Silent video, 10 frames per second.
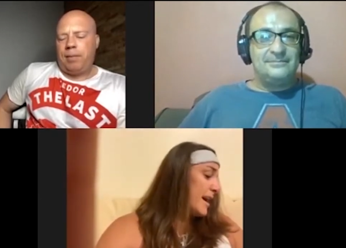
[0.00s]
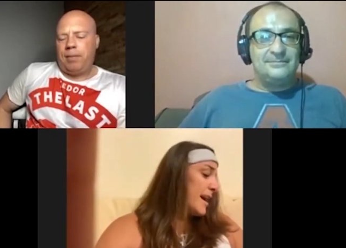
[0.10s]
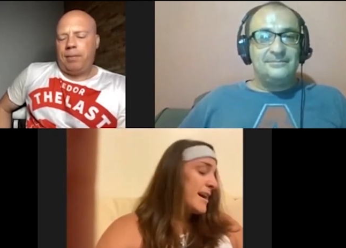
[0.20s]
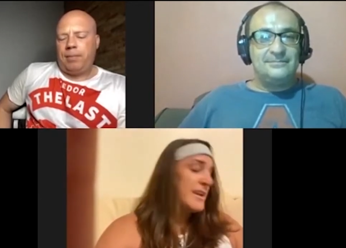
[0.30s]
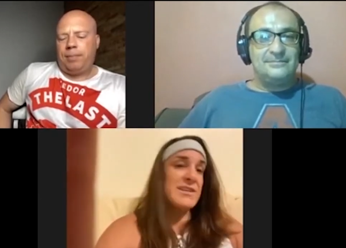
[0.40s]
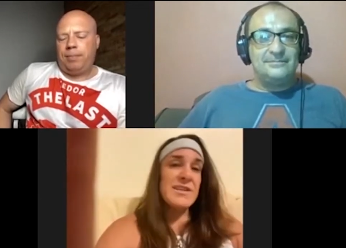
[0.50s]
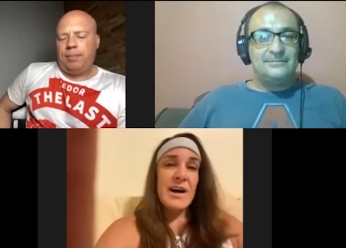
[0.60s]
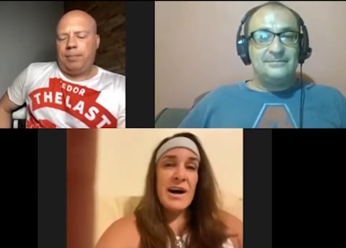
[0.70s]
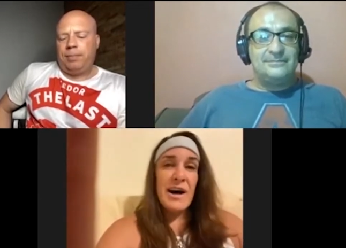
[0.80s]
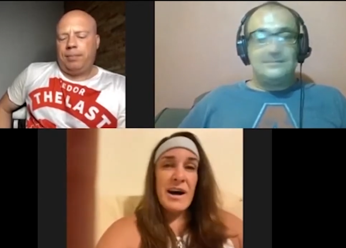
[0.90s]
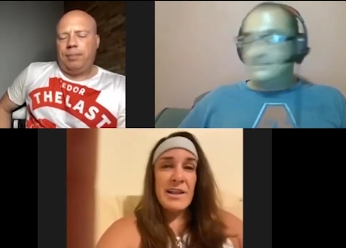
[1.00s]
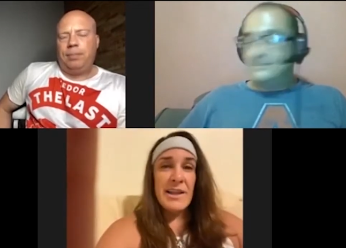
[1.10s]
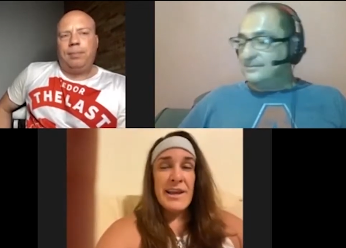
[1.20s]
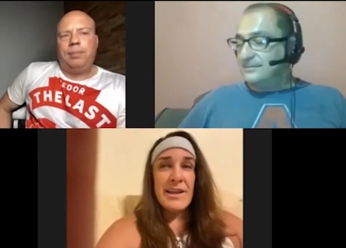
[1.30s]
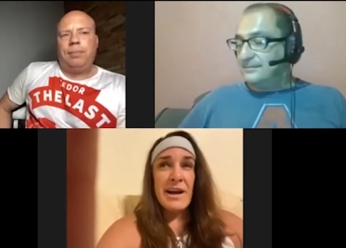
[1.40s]
Speaker 1: and
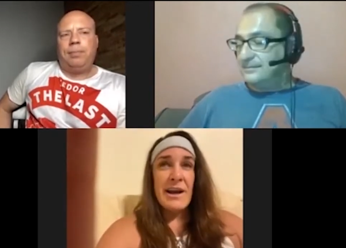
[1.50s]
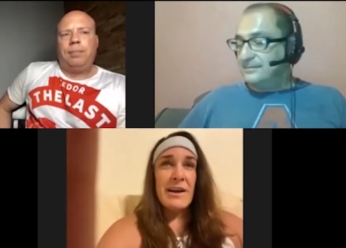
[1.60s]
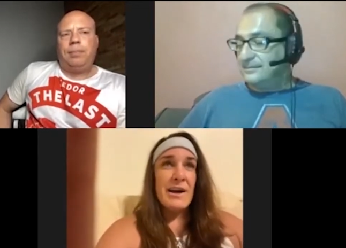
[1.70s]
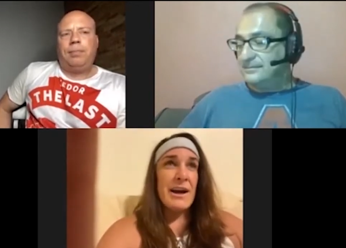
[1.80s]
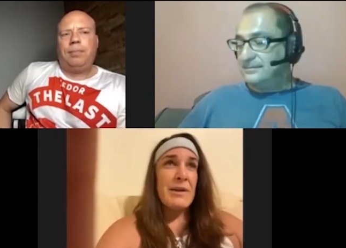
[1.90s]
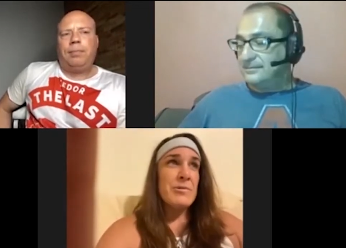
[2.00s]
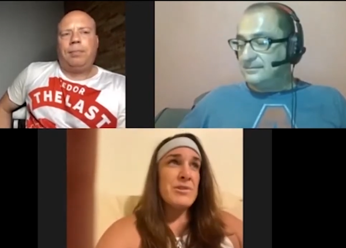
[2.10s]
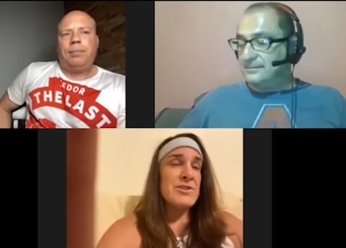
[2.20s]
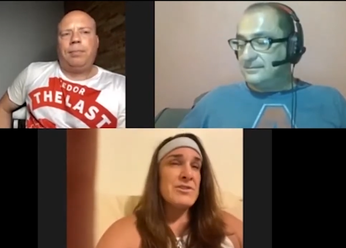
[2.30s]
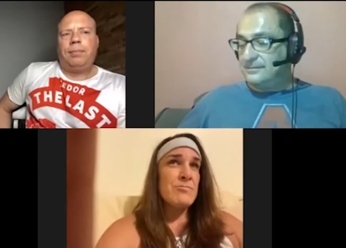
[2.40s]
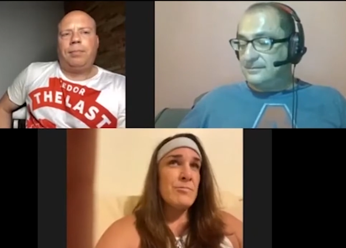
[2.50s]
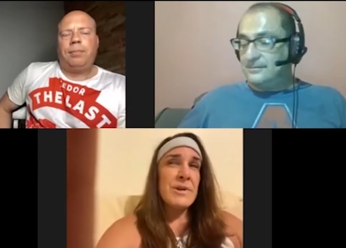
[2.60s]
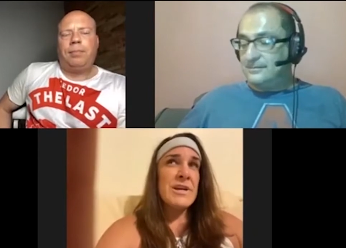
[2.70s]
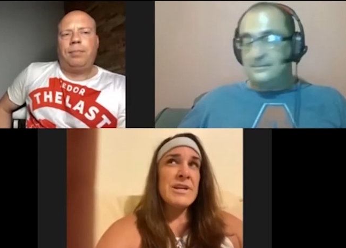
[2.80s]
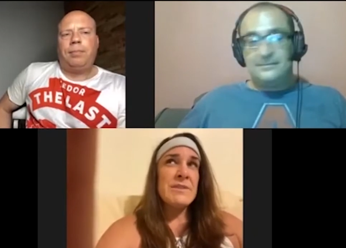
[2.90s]
like I I would
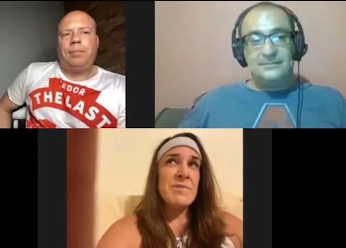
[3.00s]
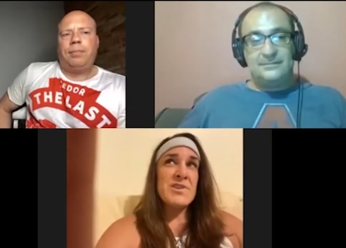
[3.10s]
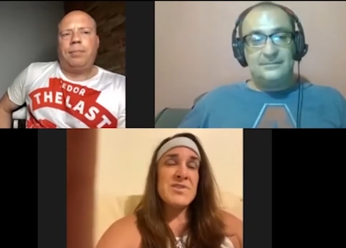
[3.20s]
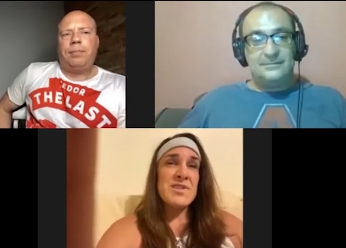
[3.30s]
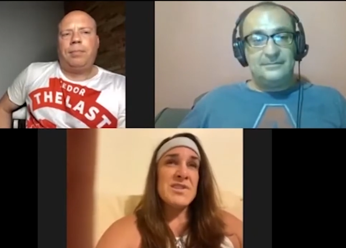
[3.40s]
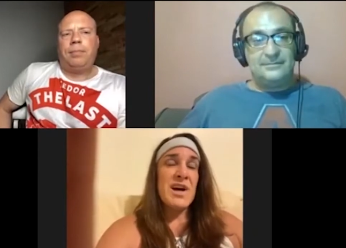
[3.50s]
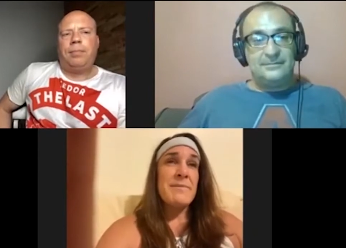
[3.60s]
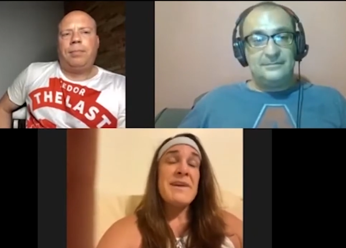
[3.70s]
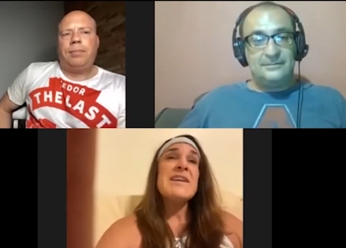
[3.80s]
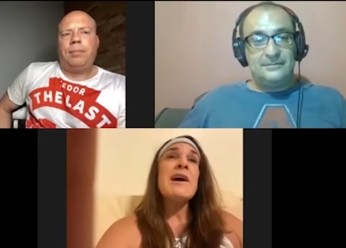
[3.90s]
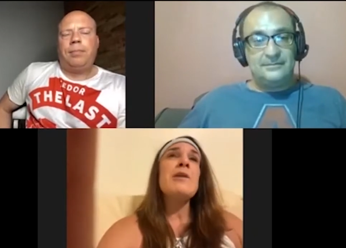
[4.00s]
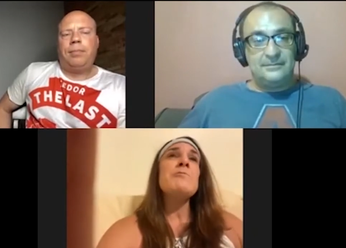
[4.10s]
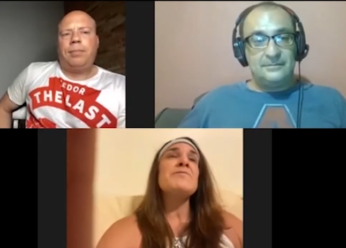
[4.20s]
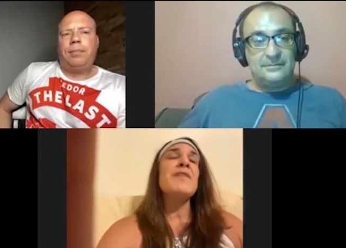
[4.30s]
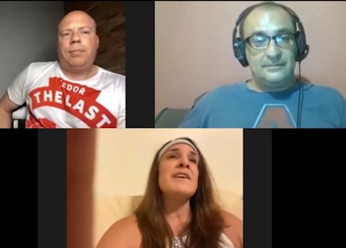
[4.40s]
read most of the time. That's how I
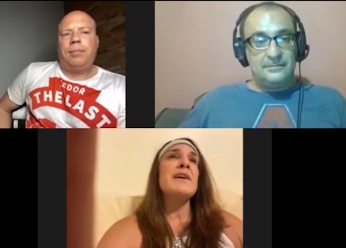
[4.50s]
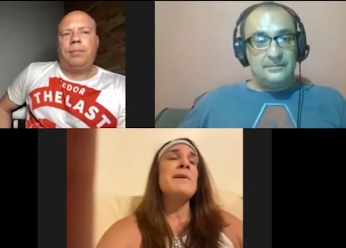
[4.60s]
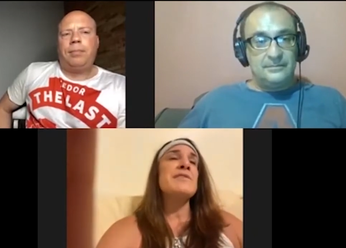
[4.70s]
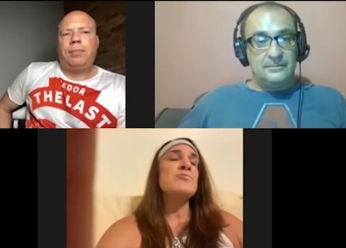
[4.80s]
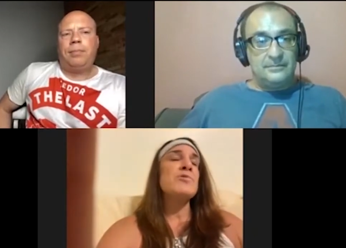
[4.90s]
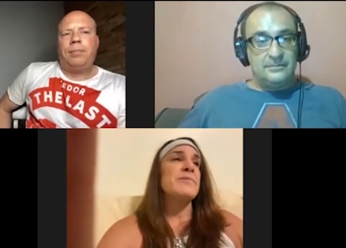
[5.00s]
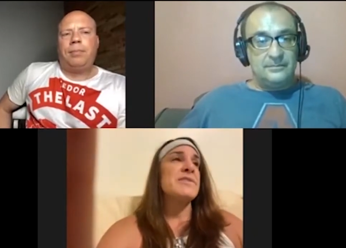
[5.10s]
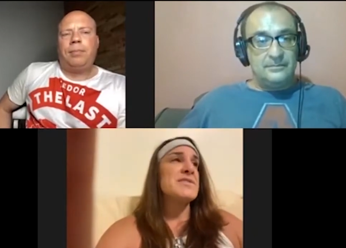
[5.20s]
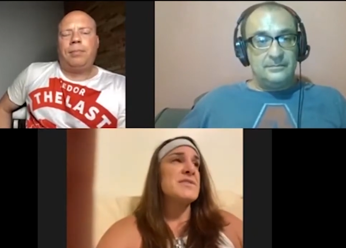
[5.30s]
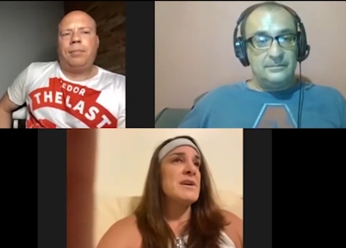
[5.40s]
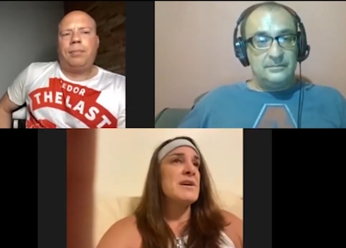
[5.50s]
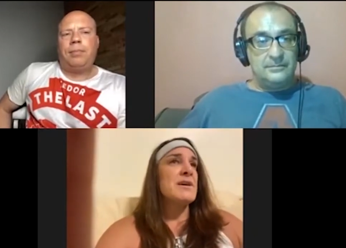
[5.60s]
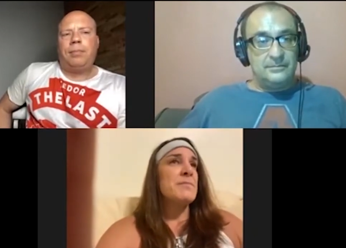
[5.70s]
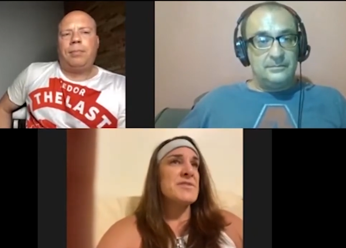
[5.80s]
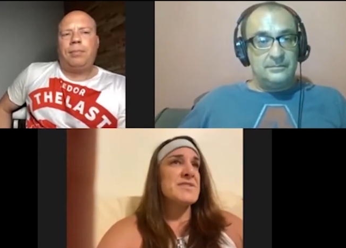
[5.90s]
would find out about tournaments
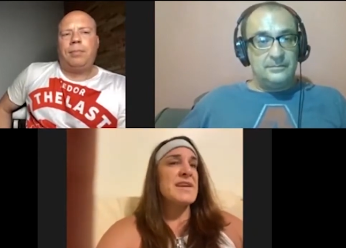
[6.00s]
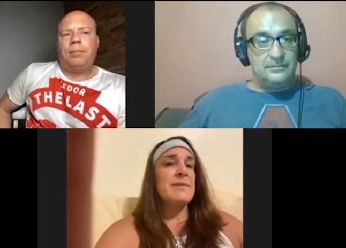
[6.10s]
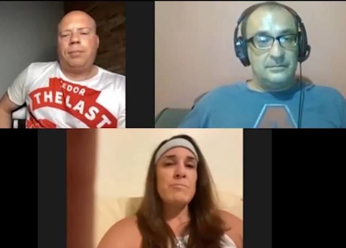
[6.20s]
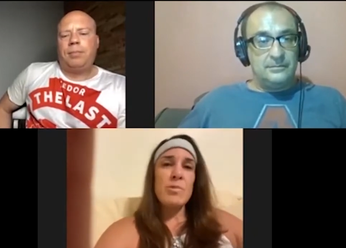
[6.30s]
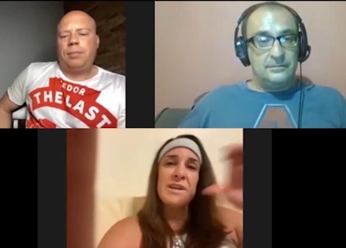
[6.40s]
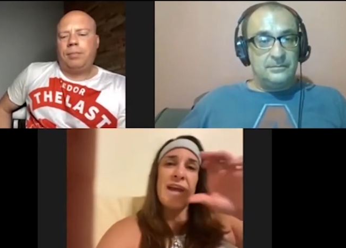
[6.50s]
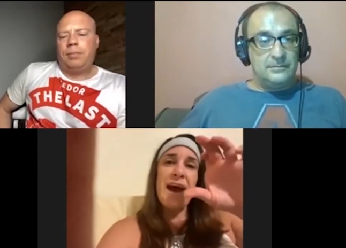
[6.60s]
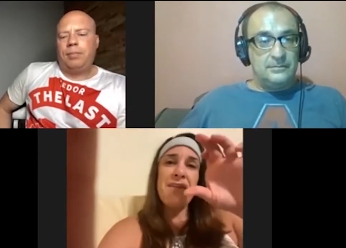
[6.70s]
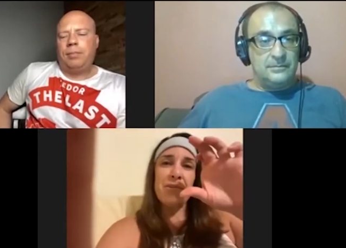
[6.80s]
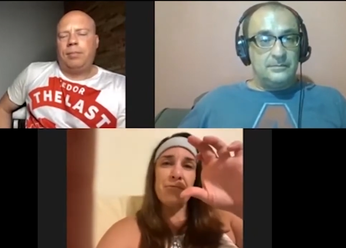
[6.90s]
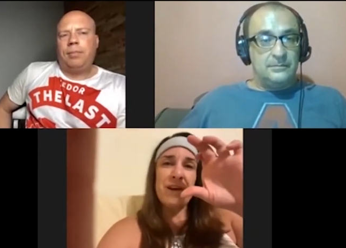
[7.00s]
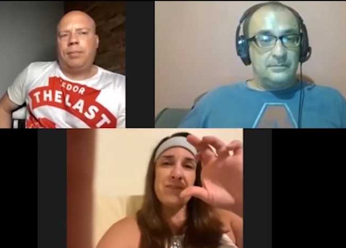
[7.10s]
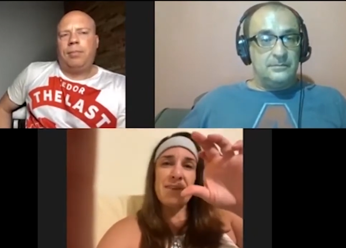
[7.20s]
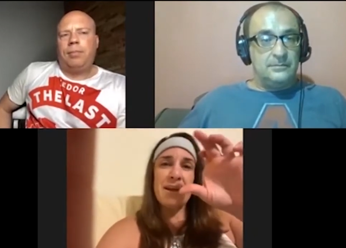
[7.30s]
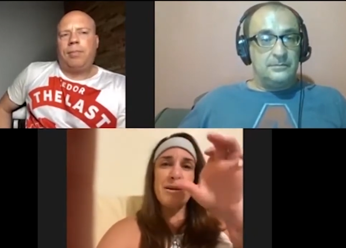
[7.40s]
because they would have it
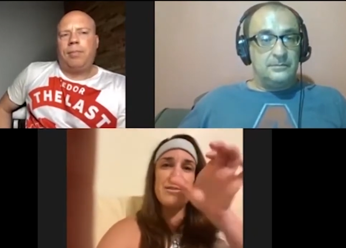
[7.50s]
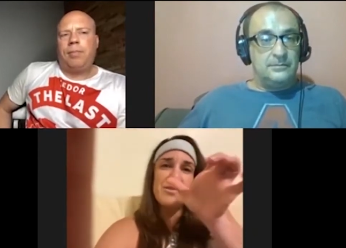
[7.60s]
right there.